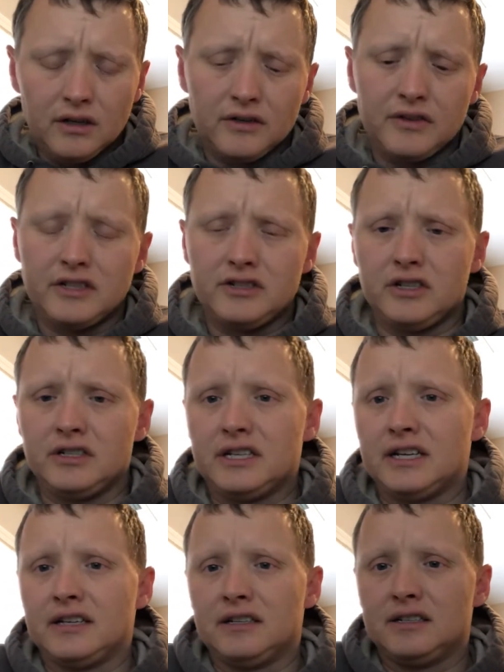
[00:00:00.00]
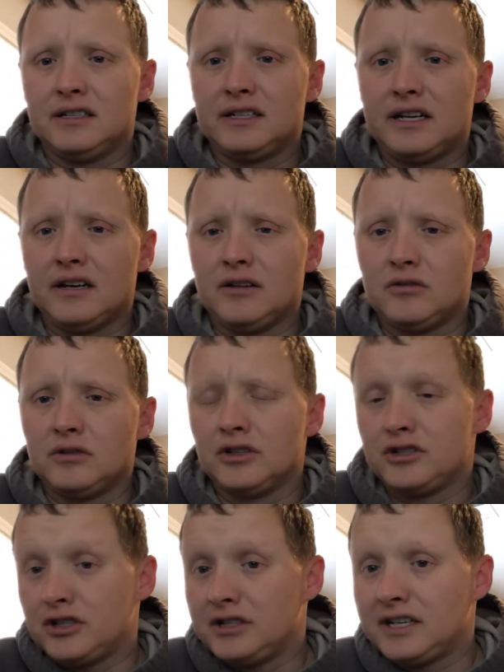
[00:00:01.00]
things you can take into account
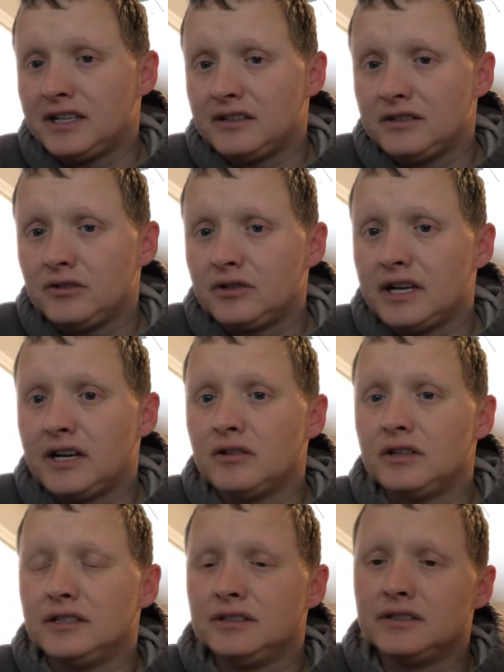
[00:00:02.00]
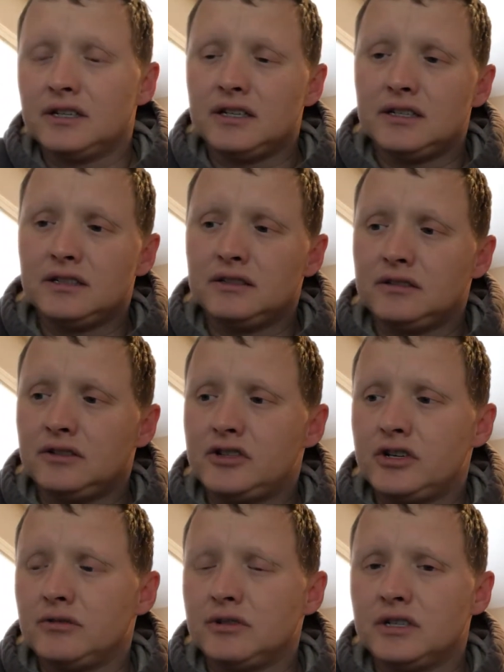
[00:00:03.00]
or should take into account is your
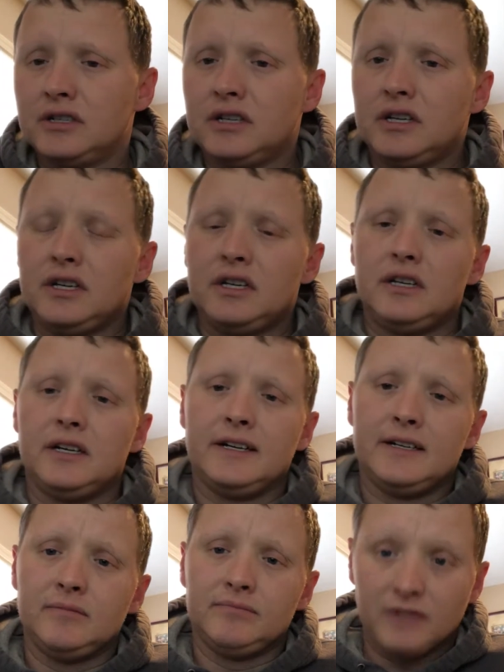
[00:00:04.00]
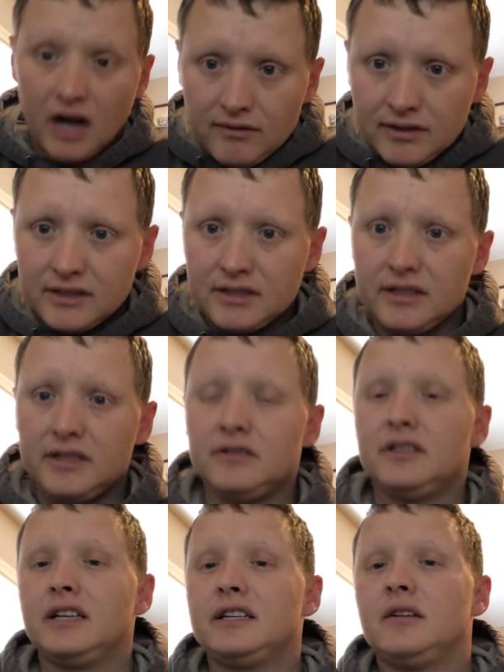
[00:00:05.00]
children. Obviously
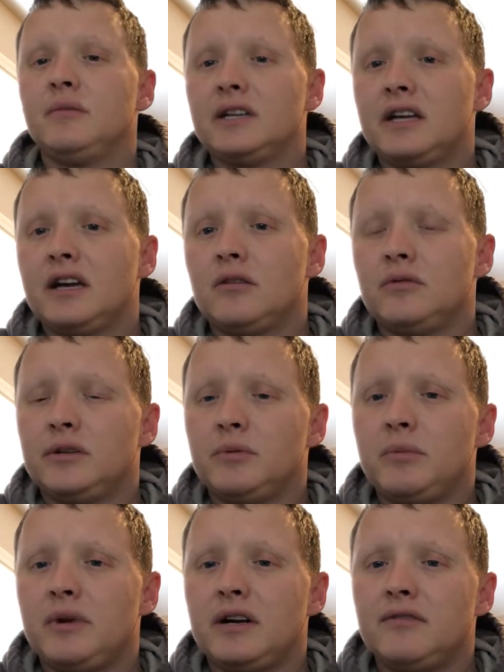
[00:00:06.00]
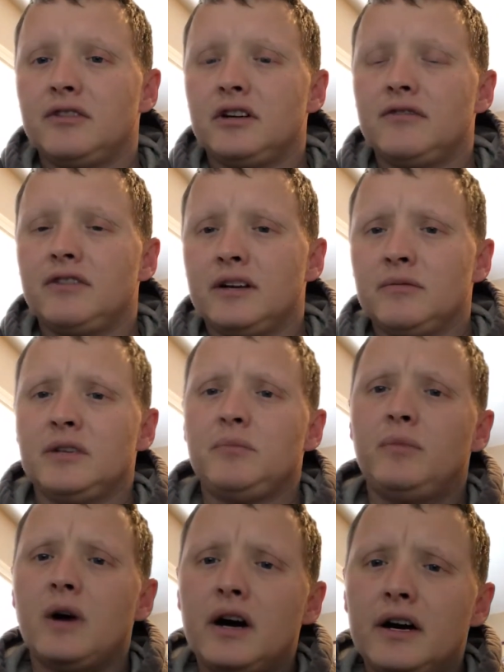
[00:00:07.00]
you'll take them into account when you're preparing for your family,
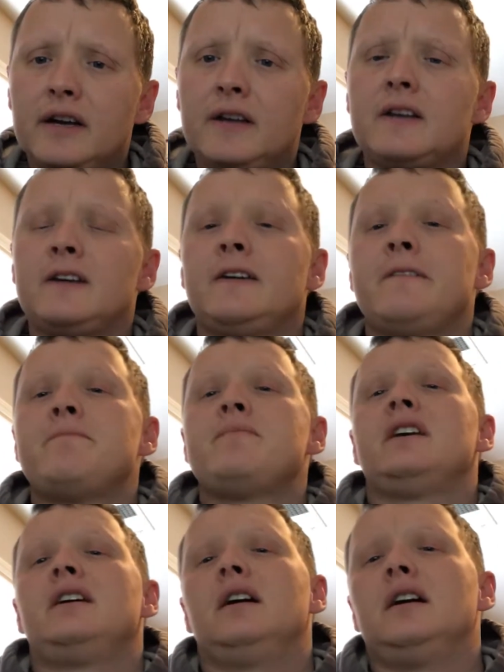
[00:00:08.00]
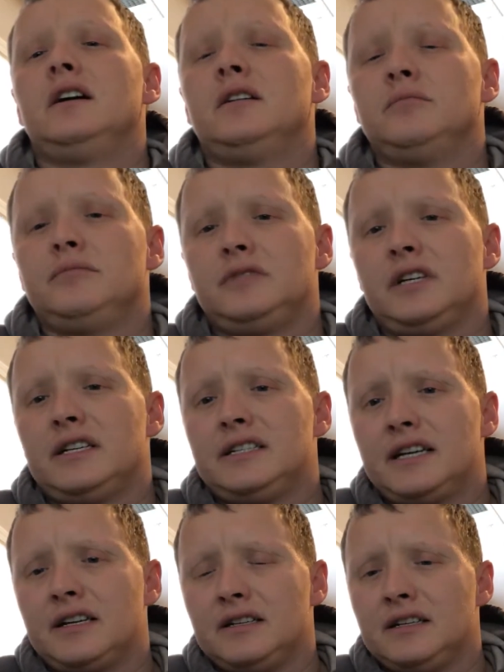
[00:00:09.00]
but you got to
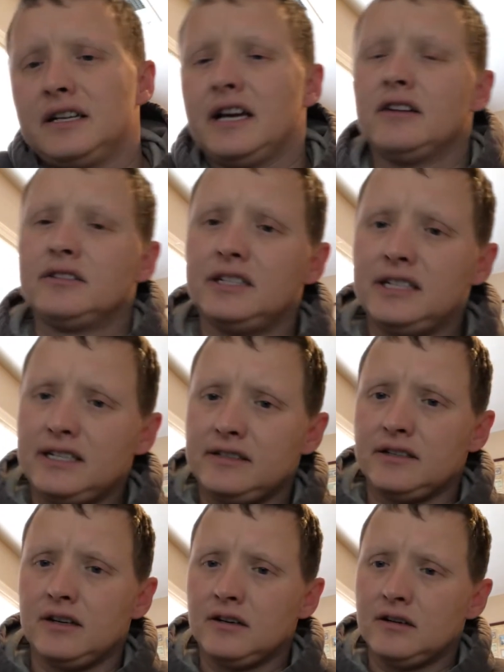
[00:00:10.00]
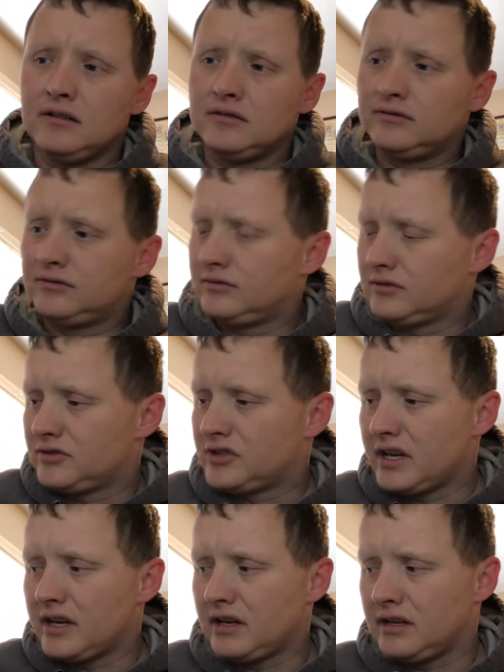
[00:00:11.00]
take into account the needs of,
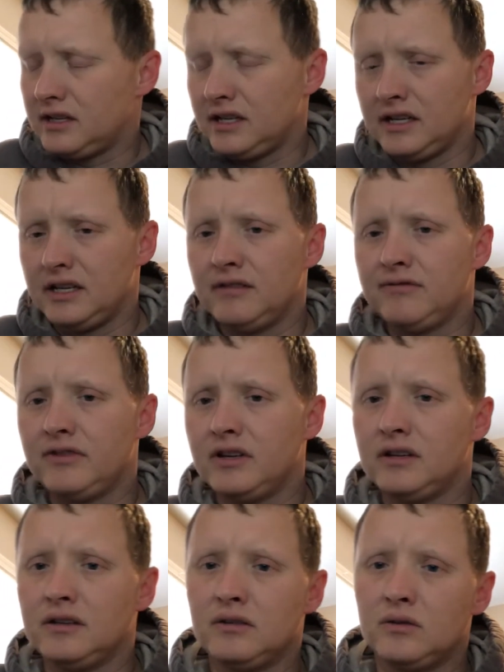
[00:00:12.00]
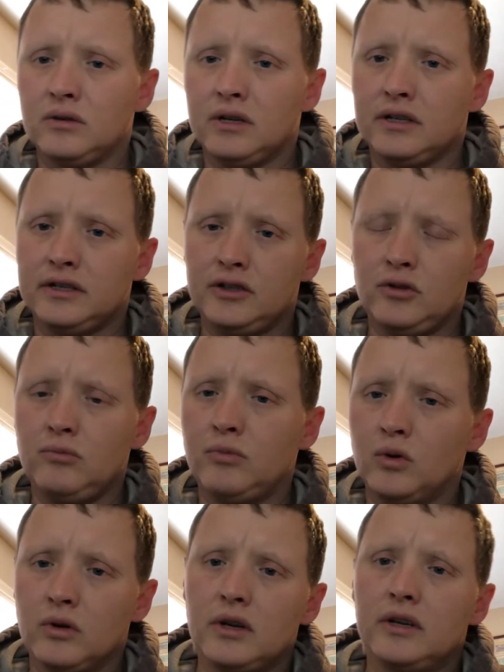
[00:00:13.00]
say, an infant or a
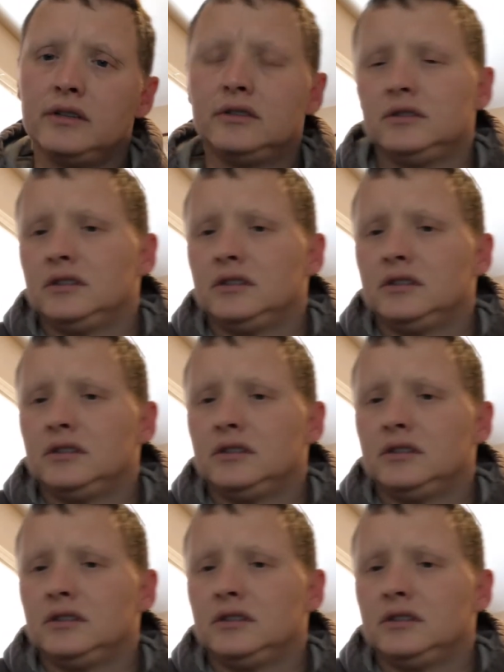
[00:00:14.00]
newborn.